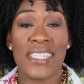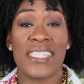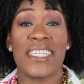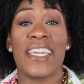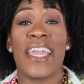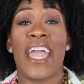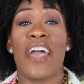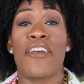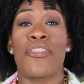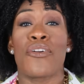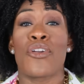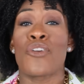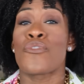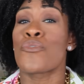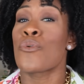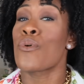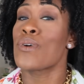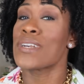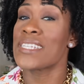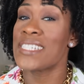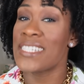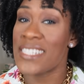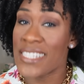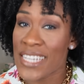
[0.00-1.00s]
together
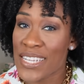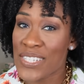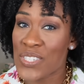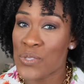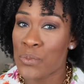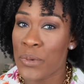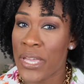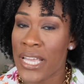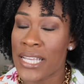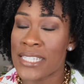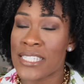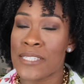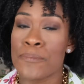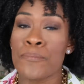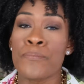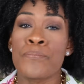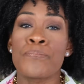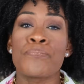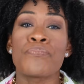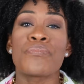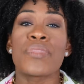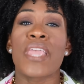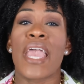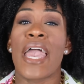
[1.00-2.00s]
for 6 weeks,
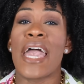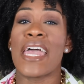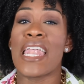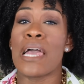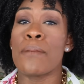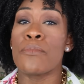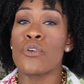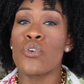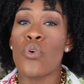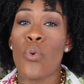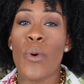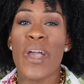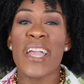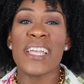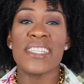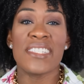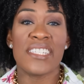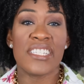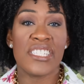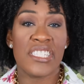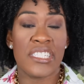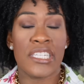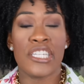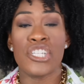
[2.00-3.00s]
and I'm going
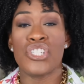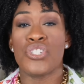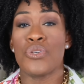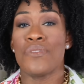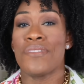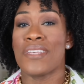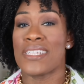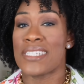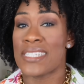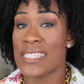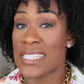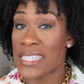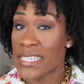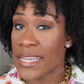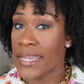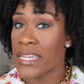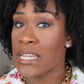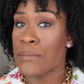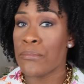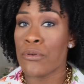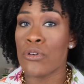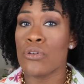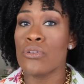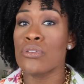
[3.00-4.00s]
to teach you the
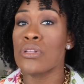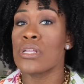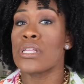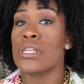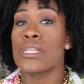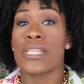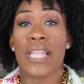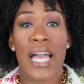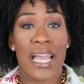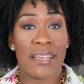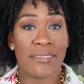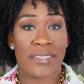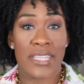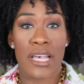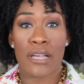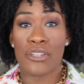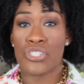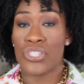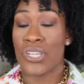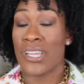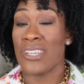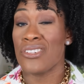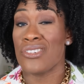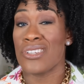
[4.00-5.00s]
sustainable lifestyle
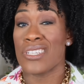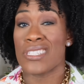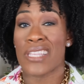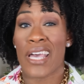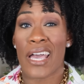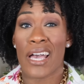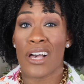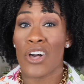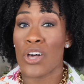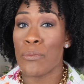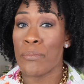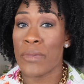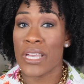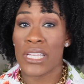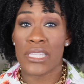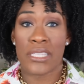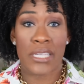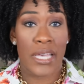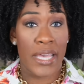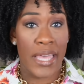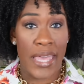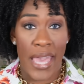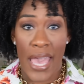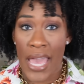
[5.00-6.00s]
changes that help me to,
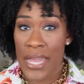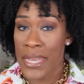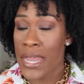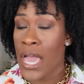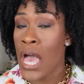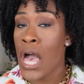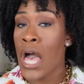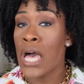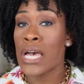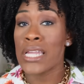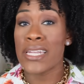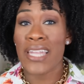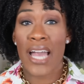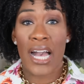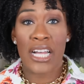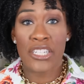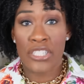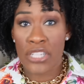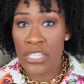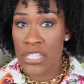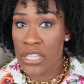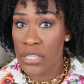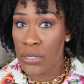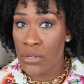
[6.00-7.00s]
again, not
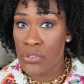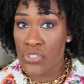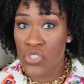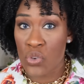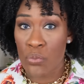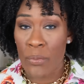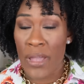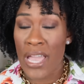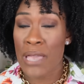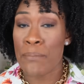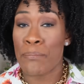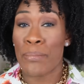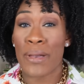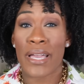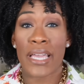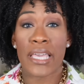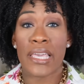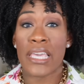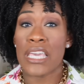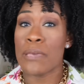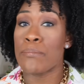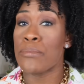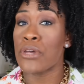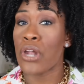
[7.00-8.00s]
just lose the weight, but
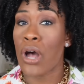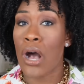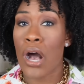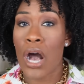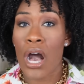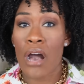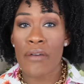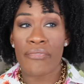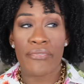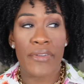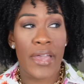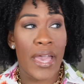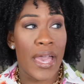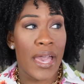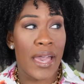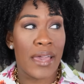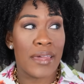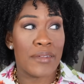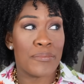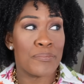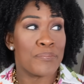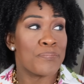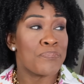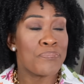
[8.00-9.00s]
keep it off
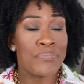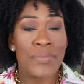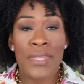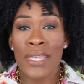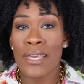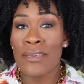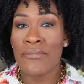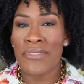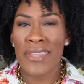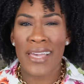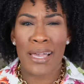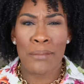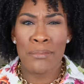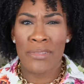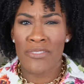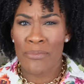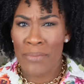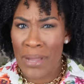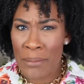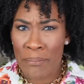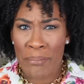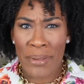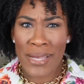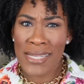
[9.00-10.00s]
and feel like I'm living
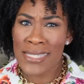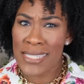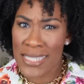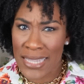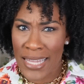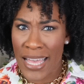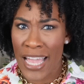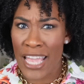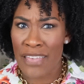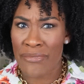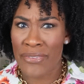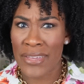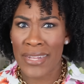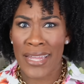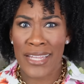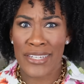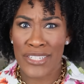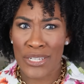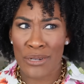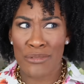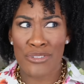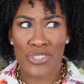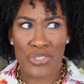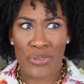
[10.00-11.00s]
my best life and I
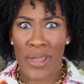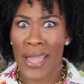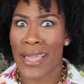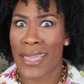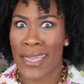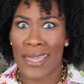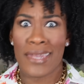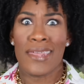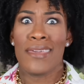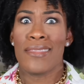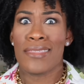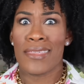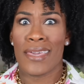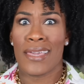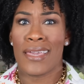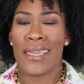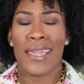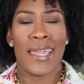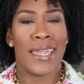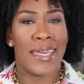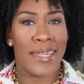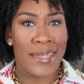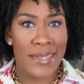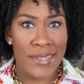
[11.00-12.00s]
don't track anything.
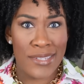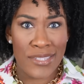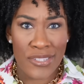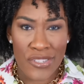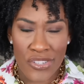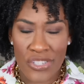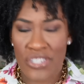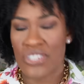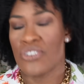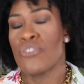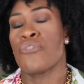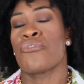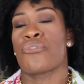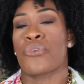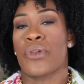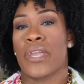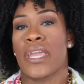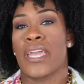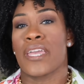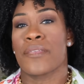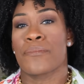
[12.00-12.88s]
It is so freeing.